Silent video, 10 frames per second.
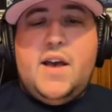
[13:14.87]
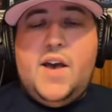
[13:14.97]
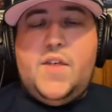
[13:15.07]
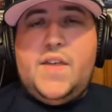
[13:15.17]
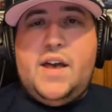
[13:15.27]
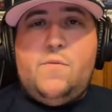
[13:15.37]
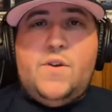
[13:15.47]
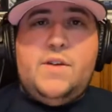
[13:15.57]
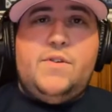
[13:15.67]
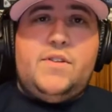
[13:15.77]
and then they had
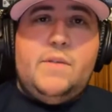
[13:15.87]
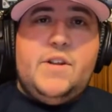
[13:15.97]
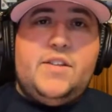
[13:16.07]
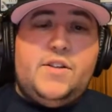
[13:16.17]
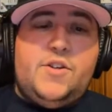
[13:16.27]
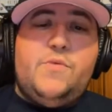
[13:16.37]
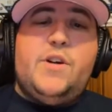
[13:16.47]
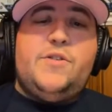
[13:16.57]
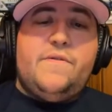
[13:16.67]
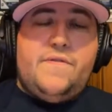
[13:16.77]
one that was limited to
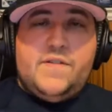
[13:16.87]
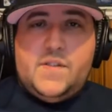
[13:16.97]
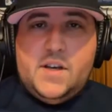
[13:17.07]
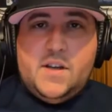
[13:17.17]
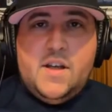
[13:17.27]
250.